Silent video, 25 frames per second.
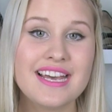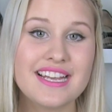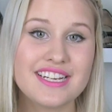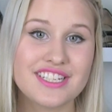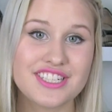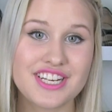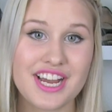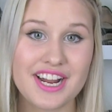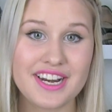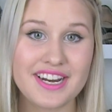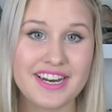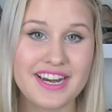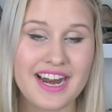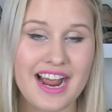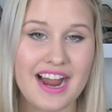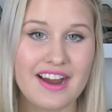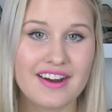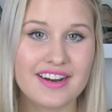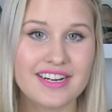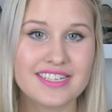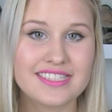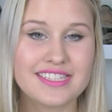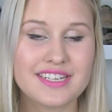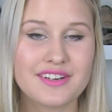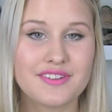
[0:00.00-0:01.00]
Shannon
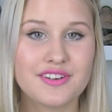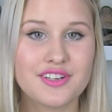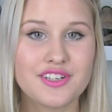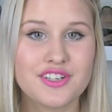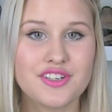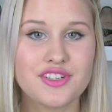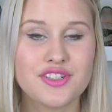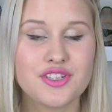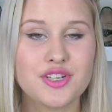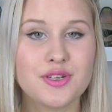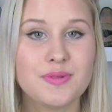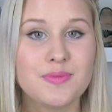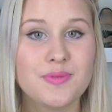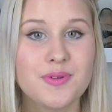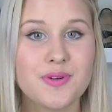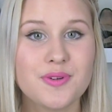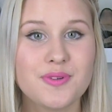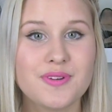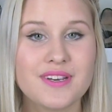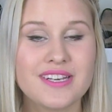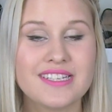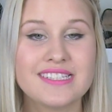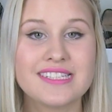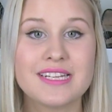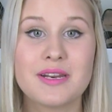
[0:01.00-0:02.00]
here on YouTube, who
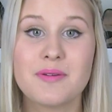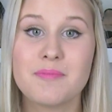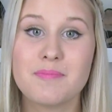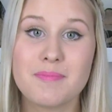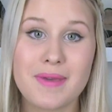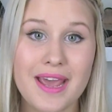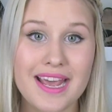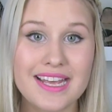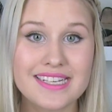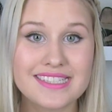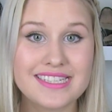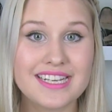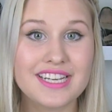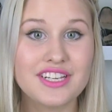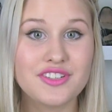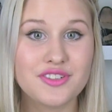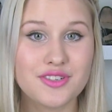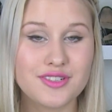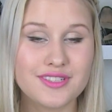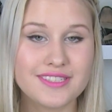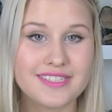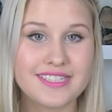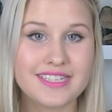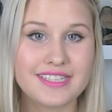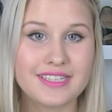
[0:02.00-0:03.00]
is an amazing
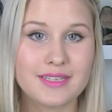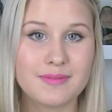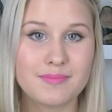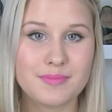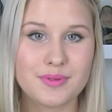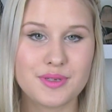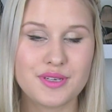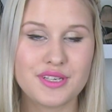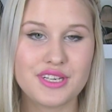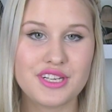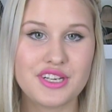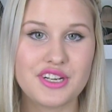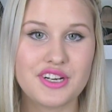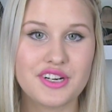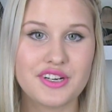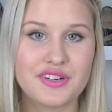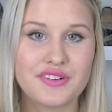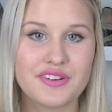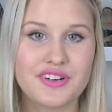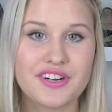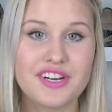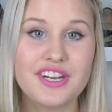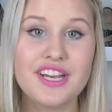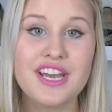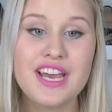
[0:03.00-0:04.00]
New Zealand beauty
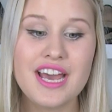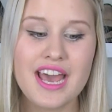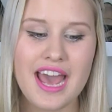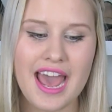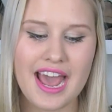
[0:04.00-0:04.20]
guru,